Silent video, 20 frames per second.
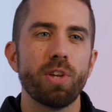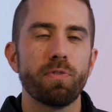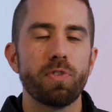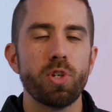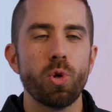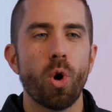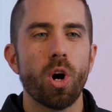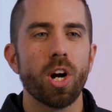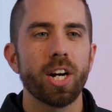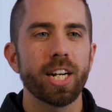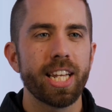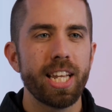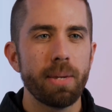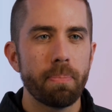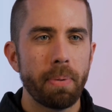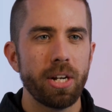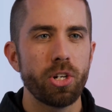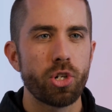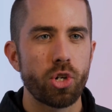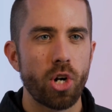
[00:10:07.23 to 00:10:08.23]
is, if you are
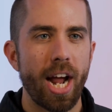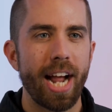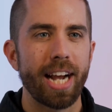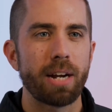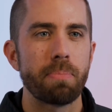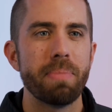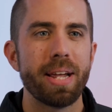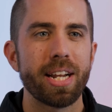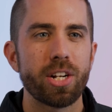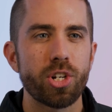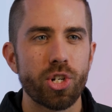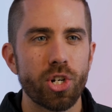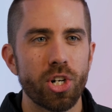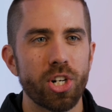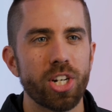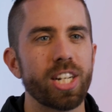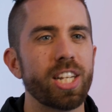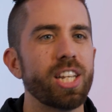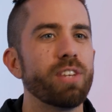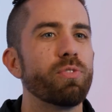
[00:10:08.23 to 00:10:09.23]
keeping track, make
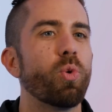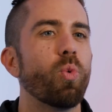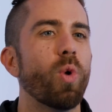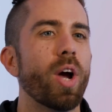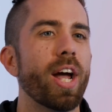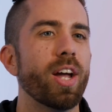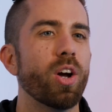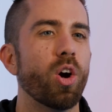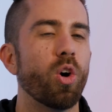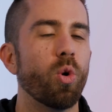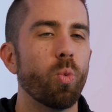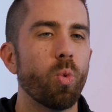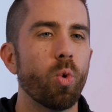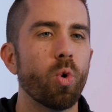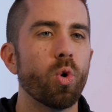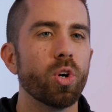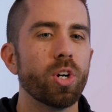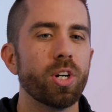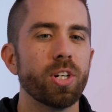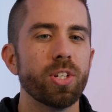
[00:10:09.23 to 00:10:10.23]
sure to give away
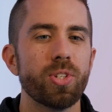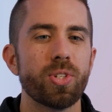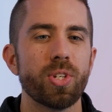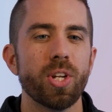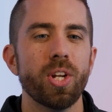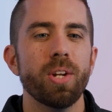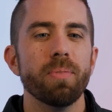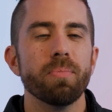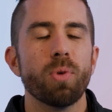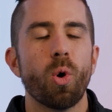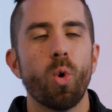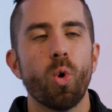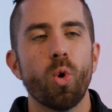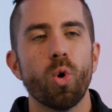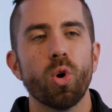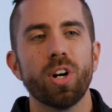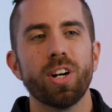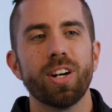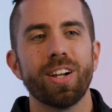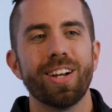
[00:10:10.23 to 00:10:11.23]
awards
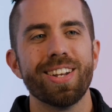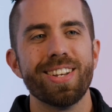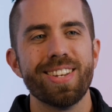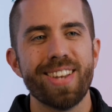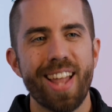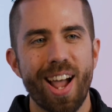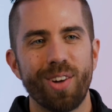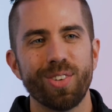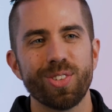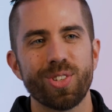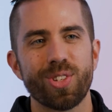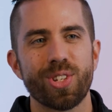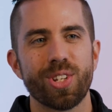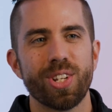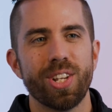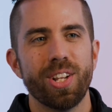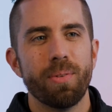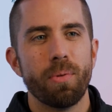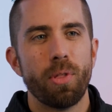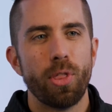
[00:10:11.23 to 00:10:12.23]
or
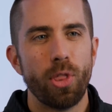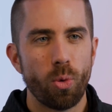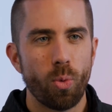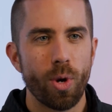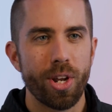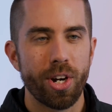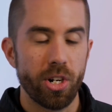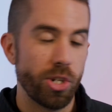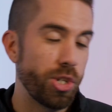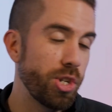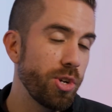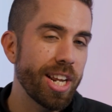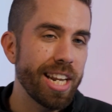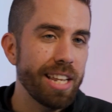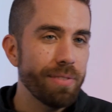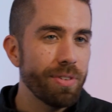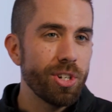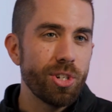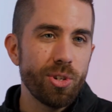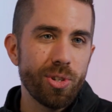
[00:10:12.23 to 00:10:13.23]
announce the winners. You
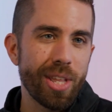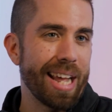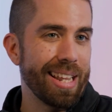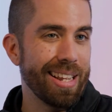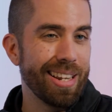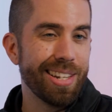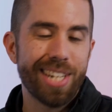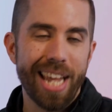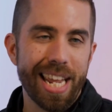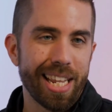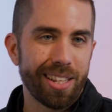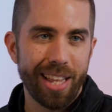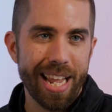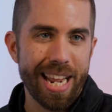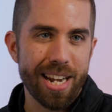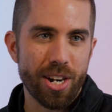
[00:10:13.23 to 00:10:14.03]
can even do that a day